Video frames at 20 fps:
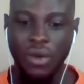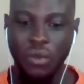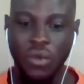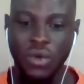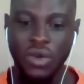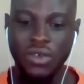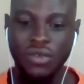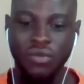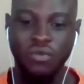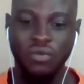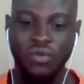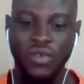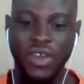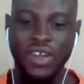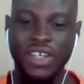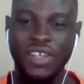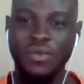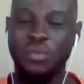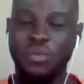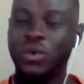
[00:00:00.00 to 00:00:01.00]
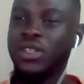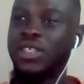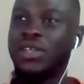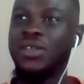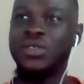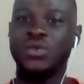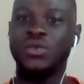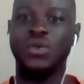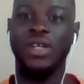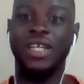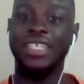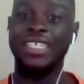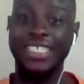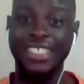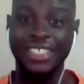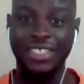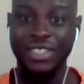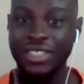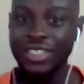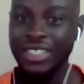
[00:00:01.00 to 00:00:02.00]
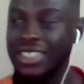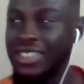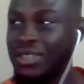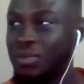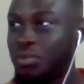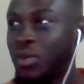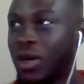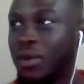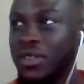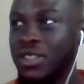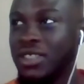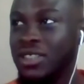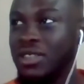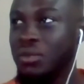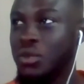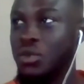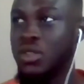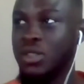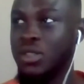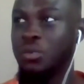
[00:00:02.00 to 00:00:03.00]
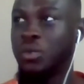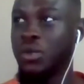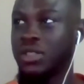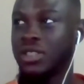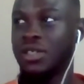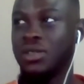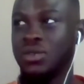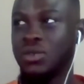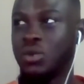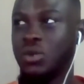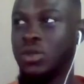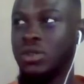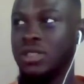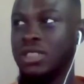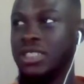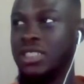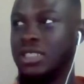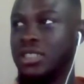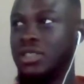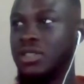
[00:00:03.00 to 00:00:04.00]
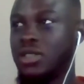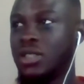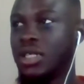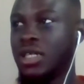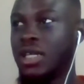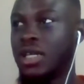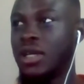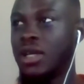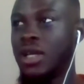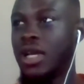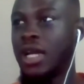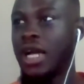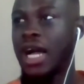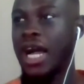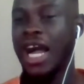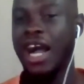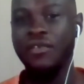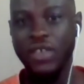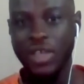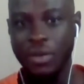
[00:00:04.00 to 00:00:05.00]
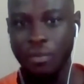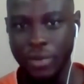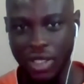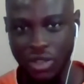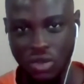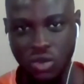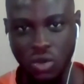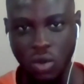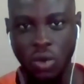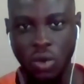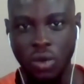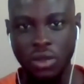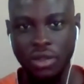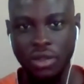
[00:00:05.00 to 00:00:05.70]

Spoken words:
One very important one, this is probably the most important one, is have a mentor.